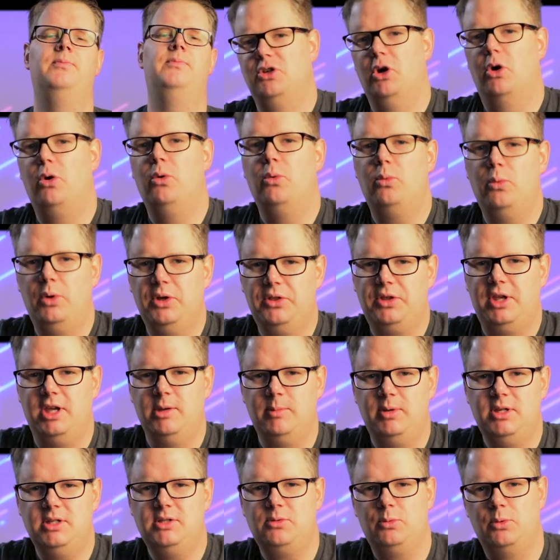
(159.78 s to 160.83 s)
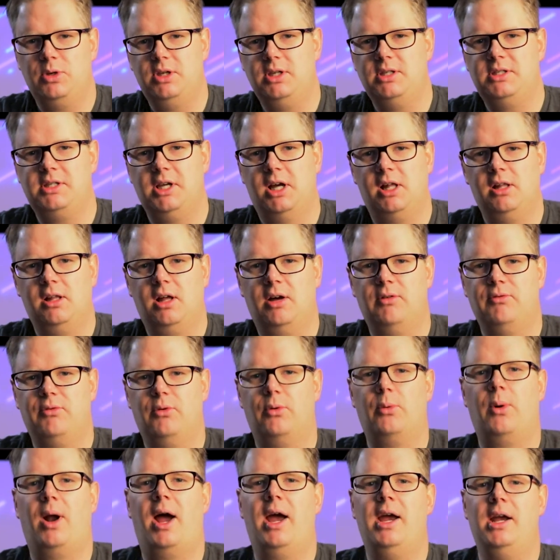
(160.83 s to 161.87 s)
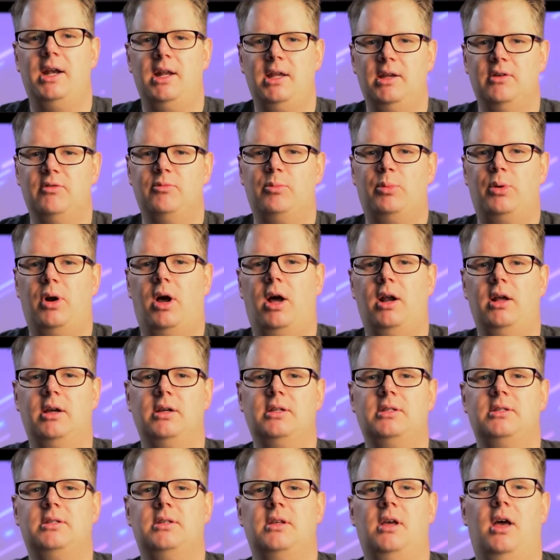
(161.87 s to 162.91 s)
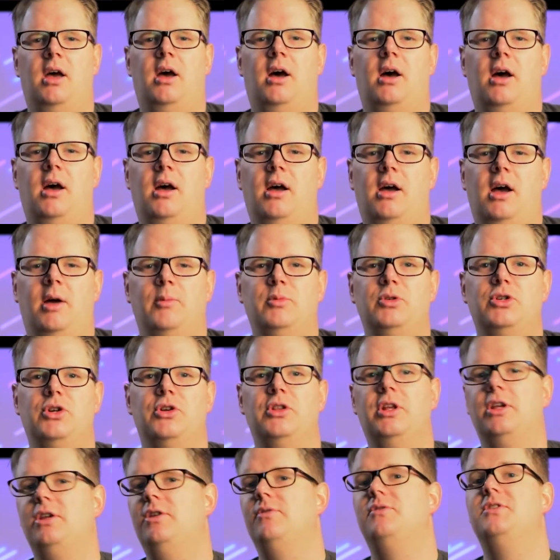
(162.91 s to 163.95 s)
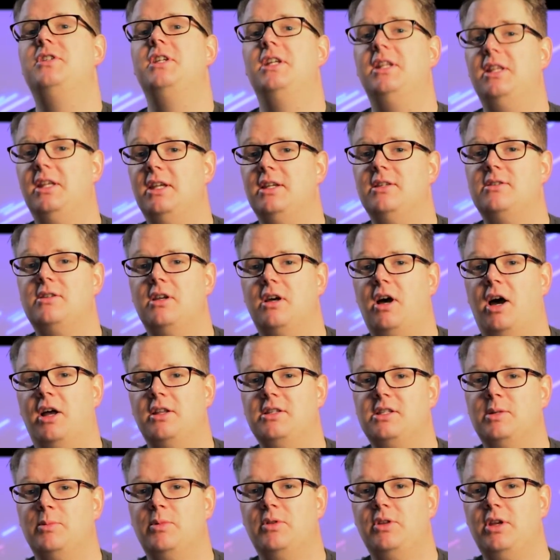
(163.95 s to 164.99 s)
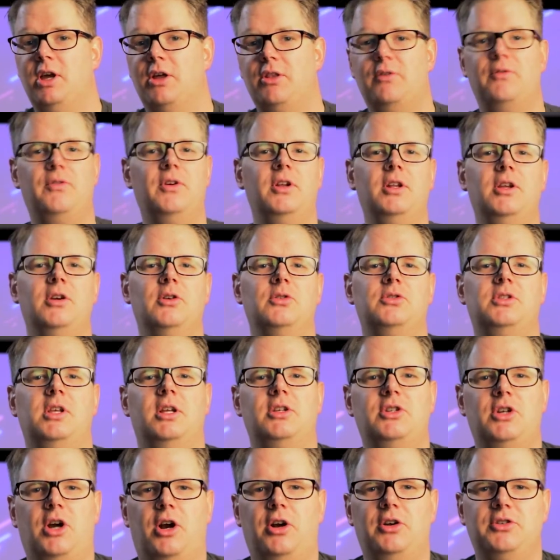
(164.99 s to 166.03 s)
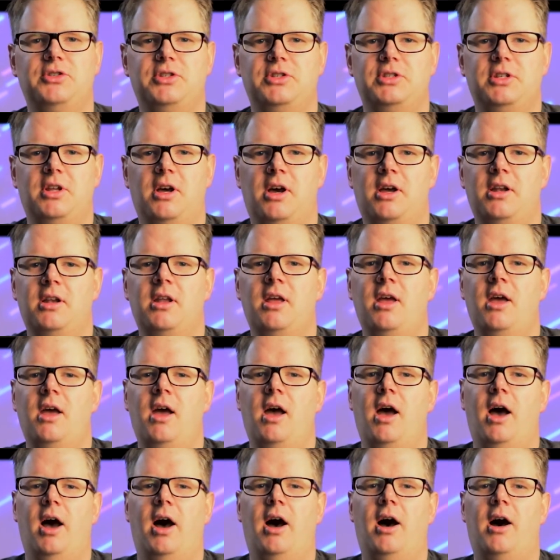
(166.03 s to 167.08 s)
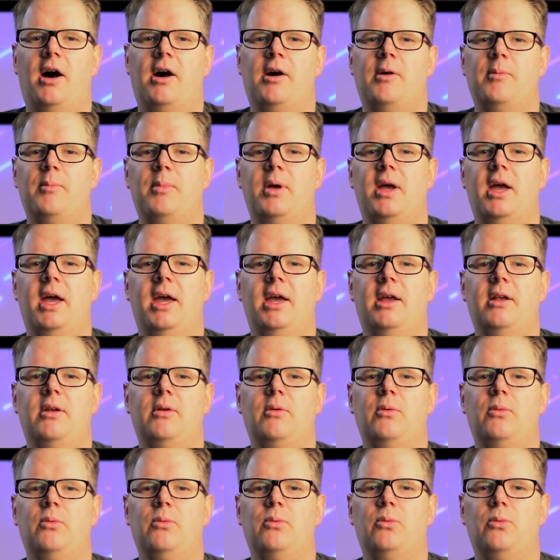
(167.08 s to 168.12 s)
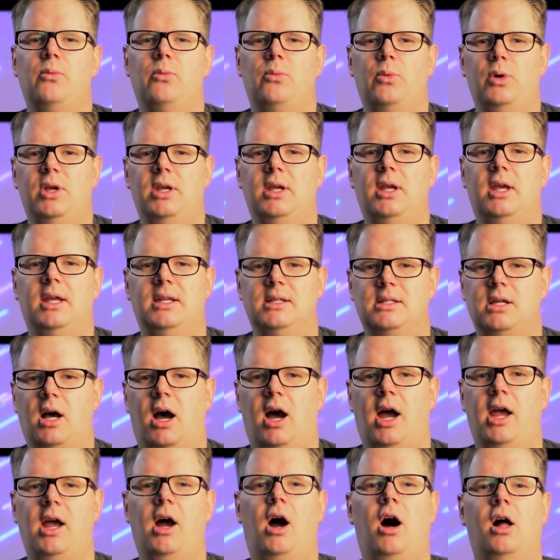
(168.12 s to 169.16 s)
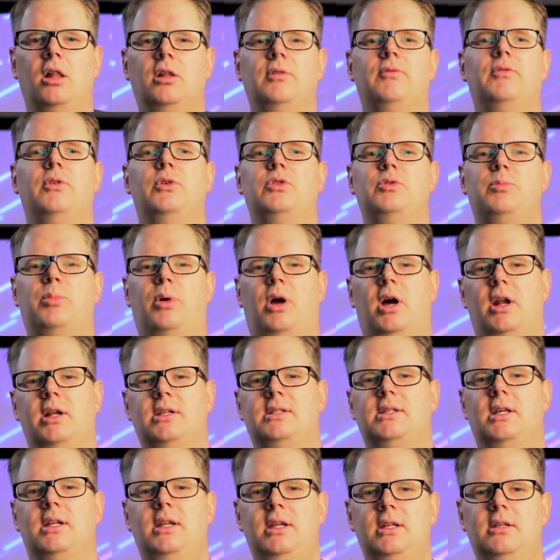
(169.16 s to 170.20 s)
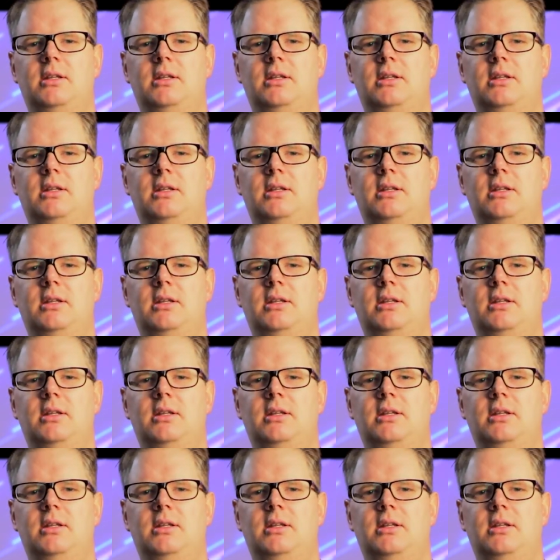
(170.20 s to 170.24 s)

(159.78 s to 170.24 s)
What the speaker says: So with Gibbys, we sell a variety of products. I'm sure that you've seen these on some of the other videos that Charles has done. And we can tie all of those products that he